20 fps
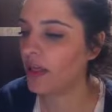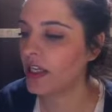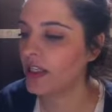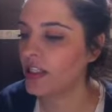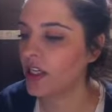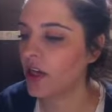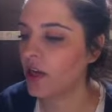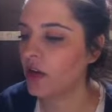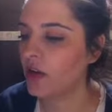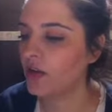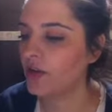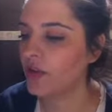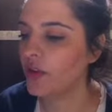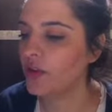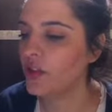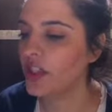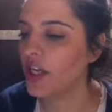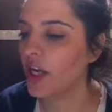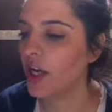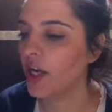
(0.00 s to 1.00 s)
Is it hard for
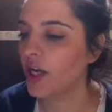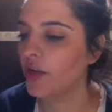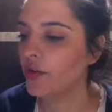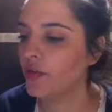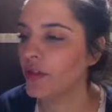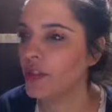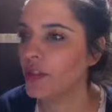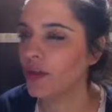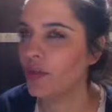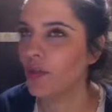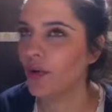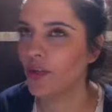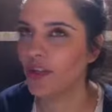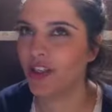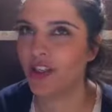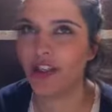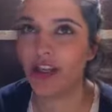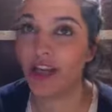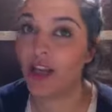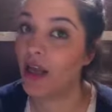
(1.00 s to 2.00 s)
you to get over
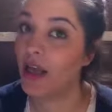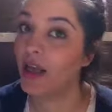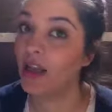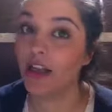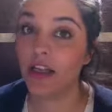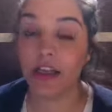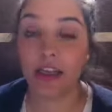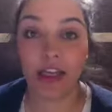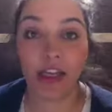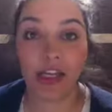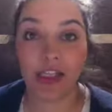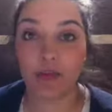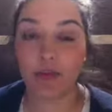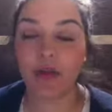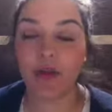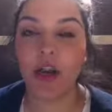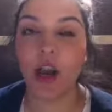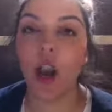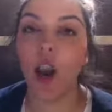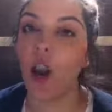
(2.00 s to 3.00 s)
someone? It's
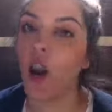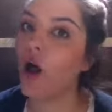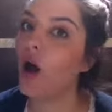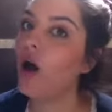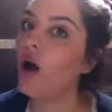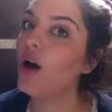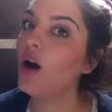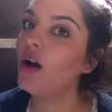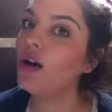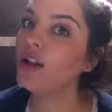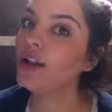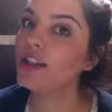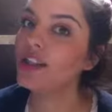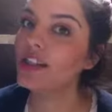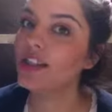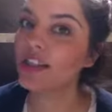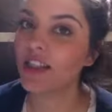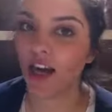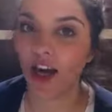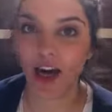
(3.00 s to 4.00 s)
been a
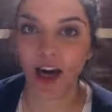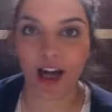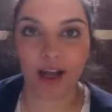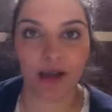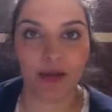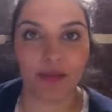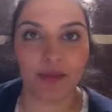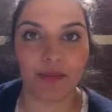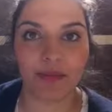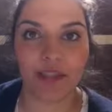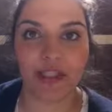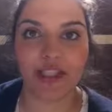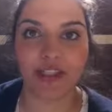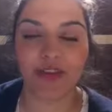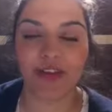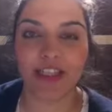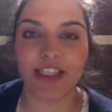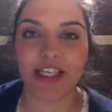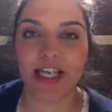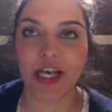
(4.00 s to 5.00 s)
long time since I've
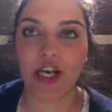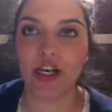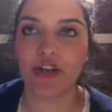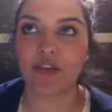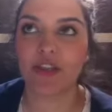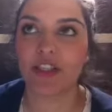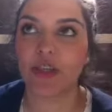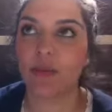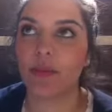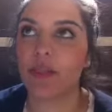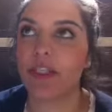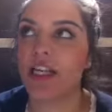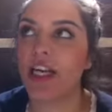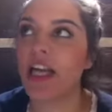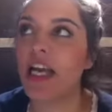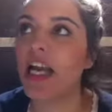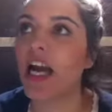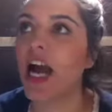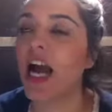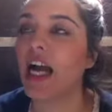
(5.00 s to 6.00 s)
had to get over
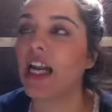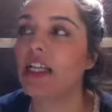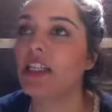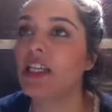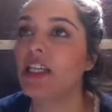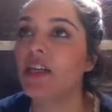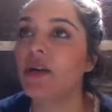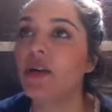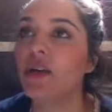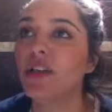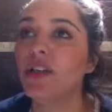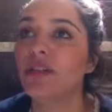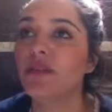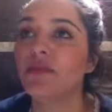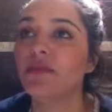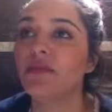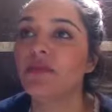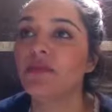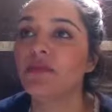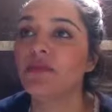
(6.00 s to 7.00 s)
somebody, and I tell you
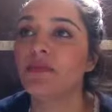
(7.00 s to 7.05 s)
what,